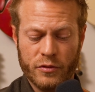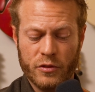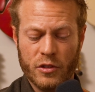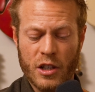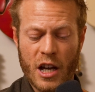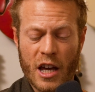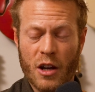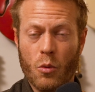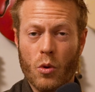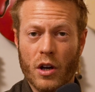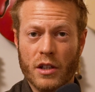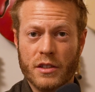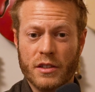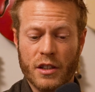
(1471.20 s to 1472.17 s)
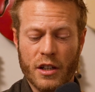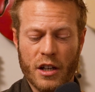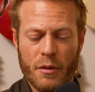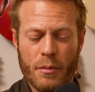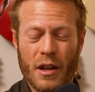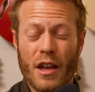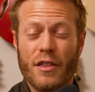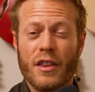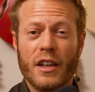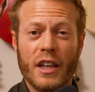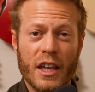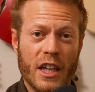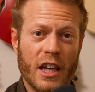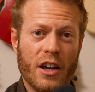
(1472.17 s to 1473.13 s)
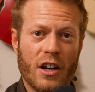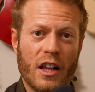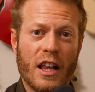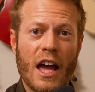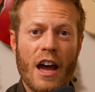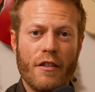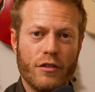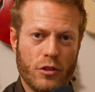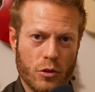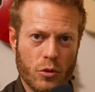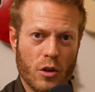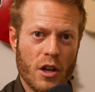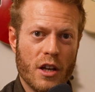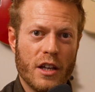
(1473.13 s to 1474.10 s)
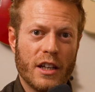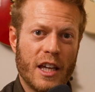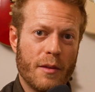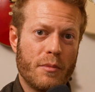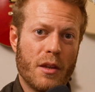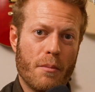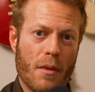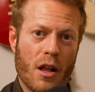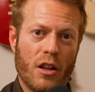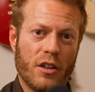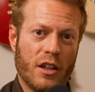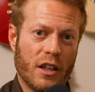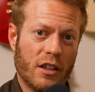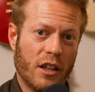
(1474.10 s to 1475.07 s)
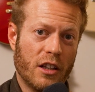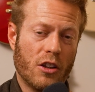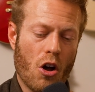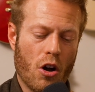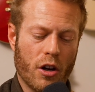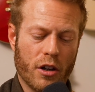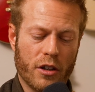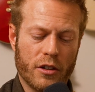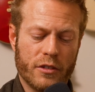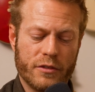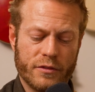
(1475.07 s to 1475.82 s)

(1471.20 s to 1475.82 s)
Kind of works here, but I think here I'll have to keep the melody a little longer.